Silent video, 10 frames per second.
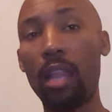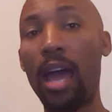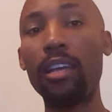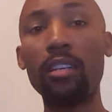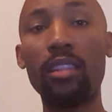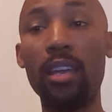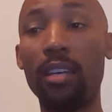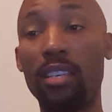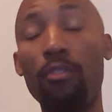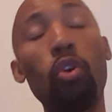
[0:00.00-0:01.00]
lot of good
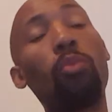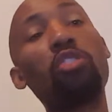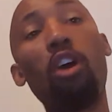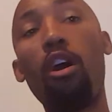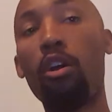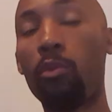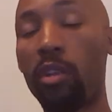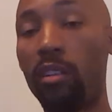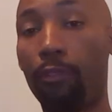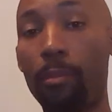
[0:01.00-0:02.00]
things, even though it was awkward
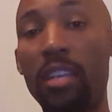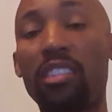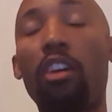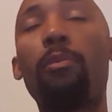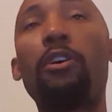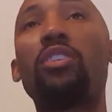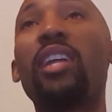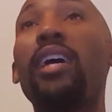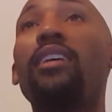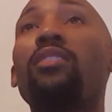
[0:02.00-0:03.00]
and from that southpaw
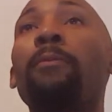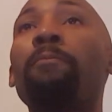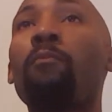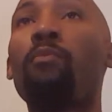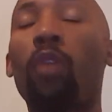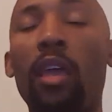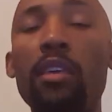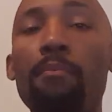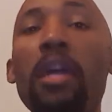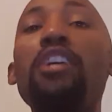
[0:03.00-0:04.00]
stance.
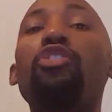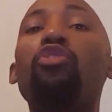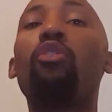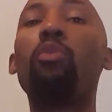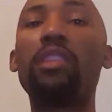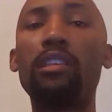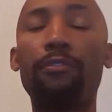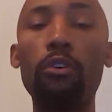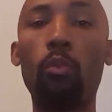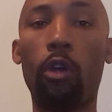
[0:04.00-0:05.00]
He made sure with his
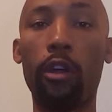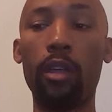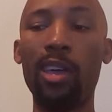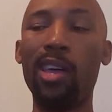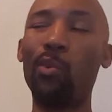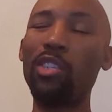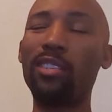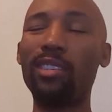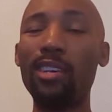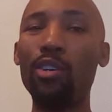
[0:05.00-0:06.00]
footwork, which
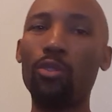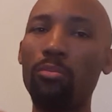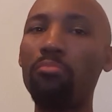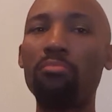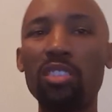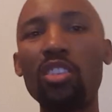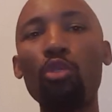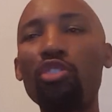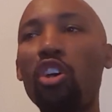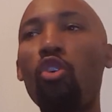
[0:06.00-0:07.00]
is still
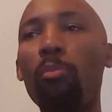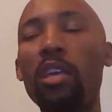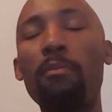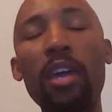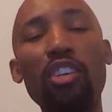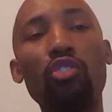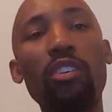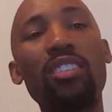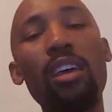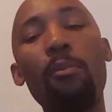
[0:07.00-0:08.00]
so-so, but he made sure
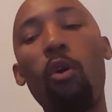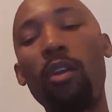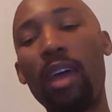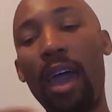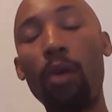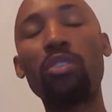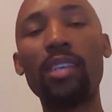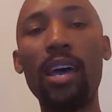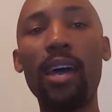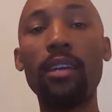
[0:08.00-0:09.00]
to step on the
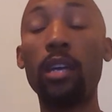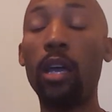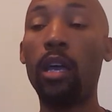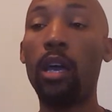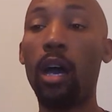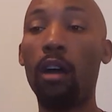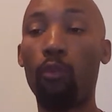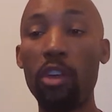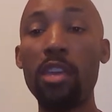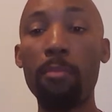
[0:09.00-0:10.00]
outside of
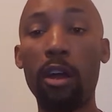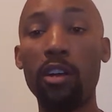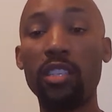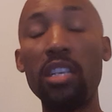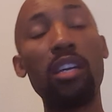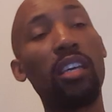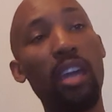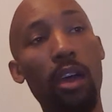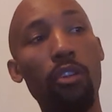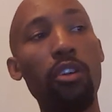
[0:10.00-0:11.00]
Ricky Burns, and he could
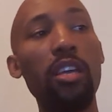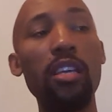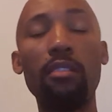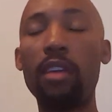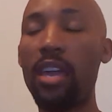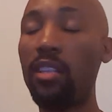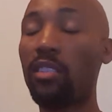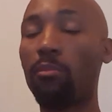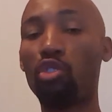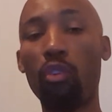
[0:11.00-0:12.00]
counter. He hit
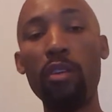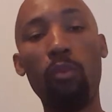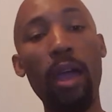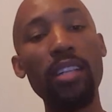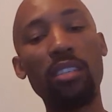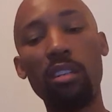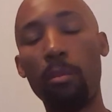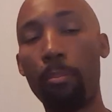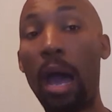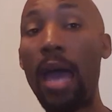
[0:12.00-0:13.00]
some straight rights to the
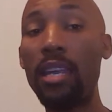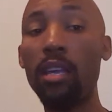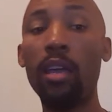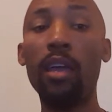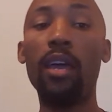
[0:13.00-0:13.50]
body.